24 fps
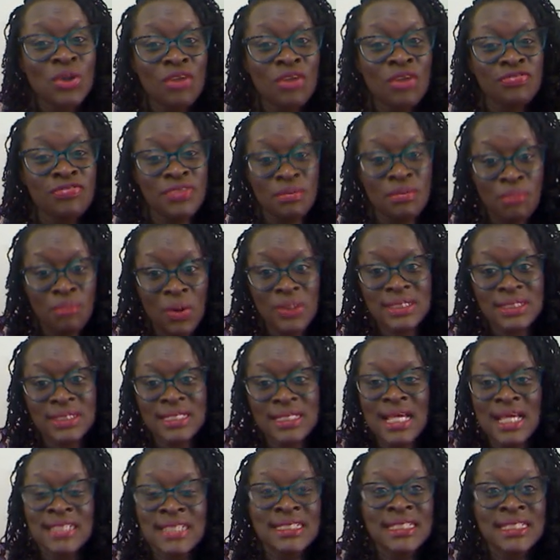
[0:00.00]
off the box.
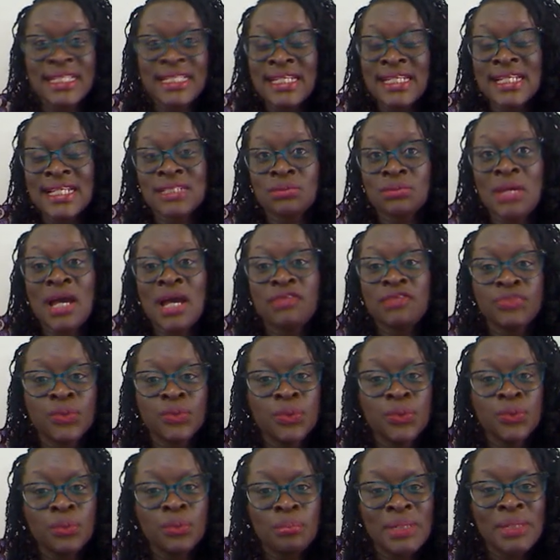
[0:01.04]
As leaders, we have to
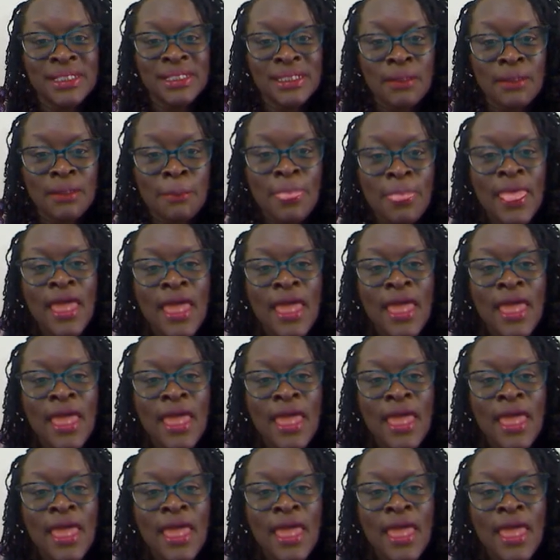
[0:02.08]
do better.